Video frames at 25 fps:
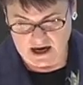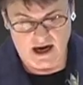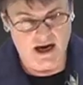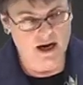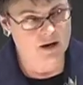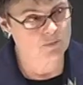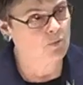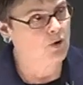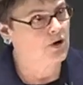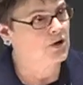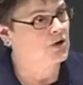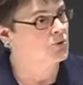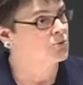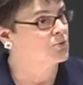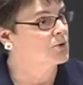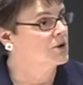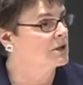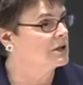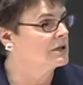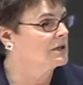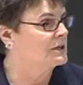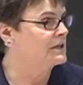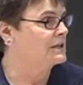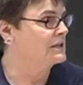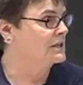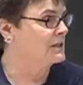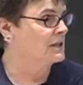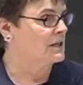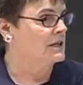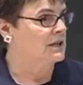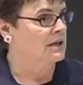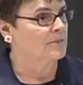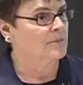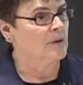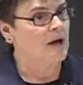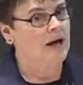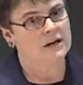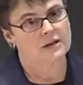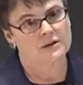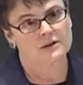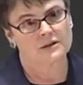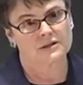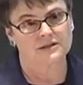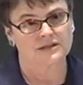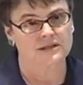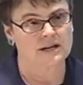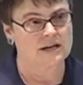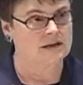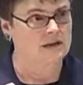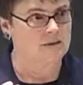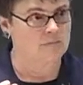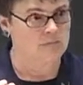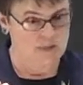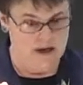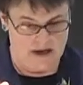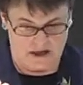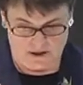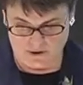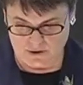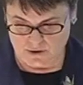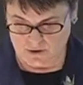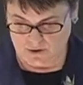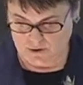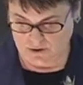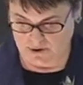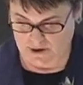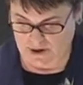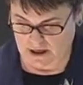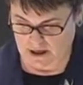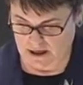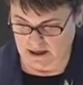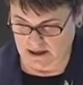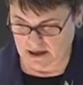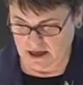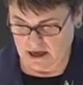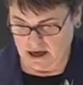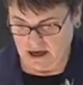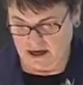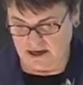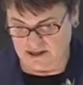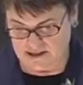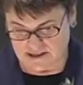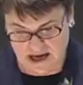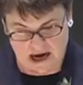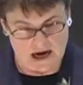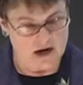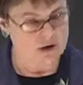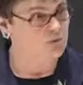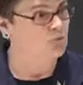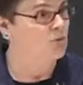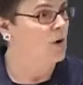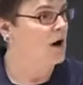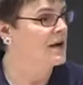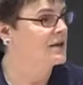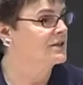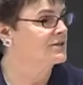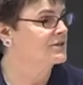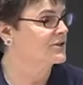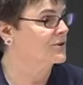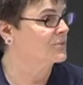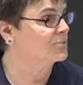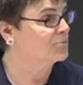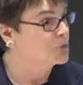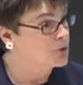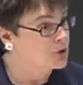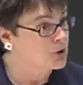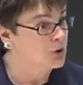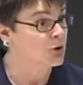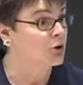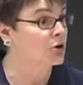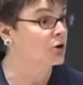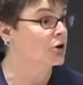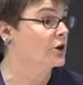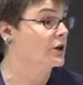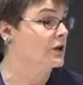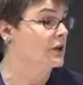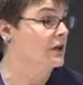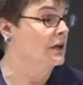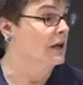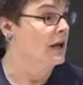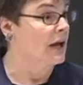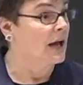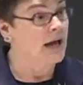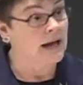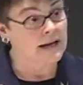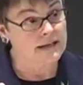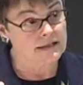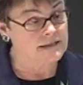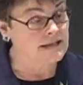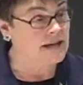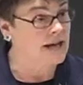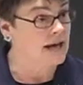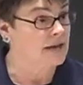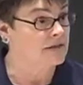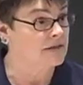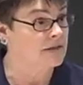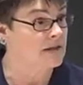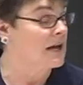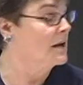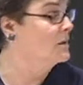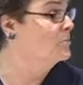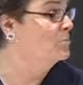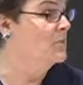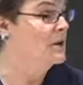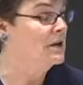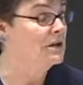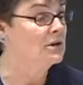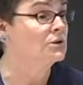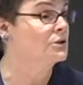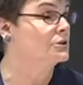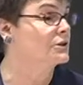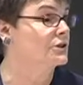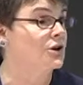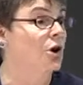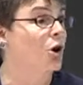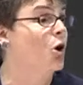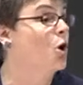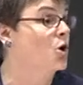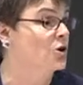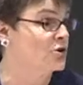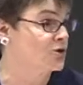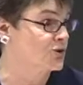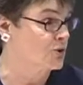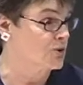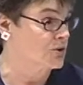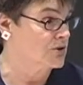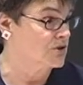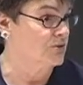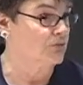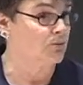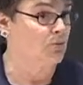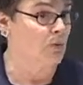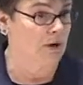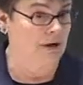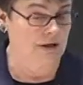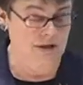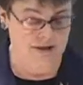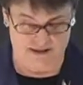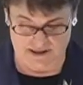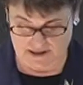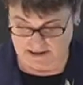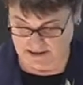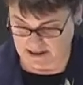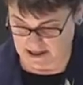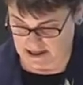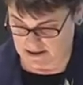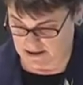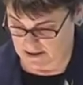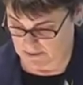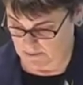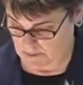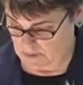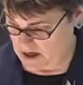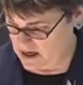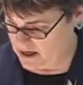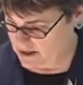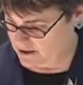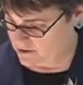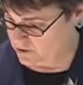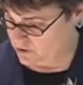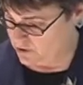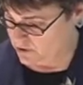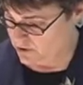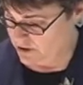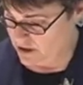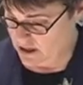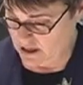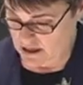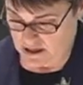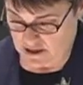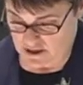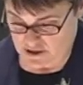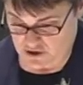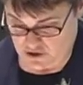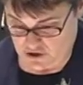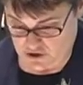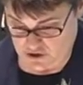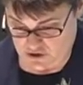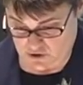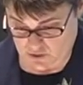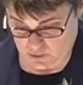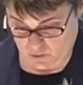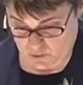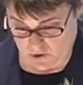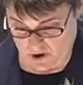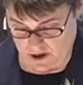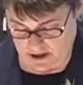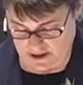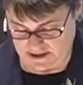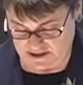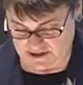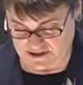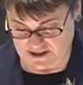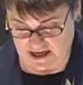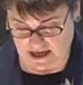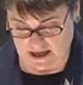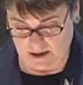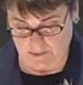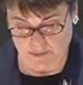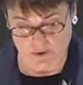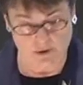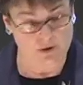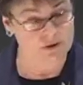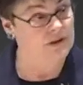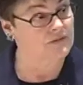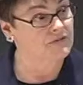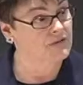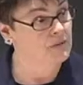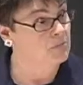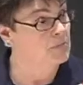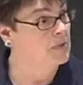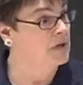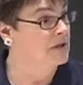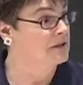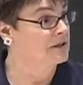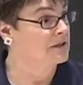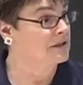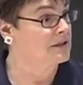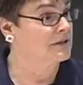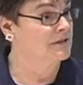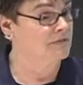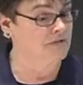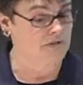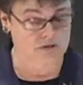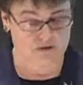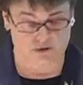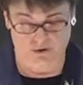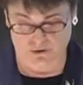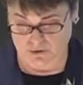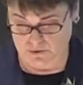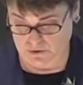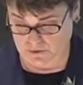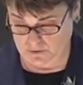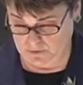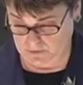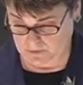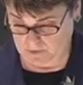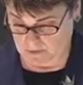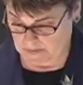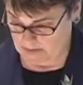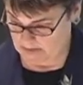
Um, what you really need to think about in this death and maidenhood thing is how rites of purity and death get mingled in all sorts of ways, and death and maidenhood is just one example of the mingling of the two.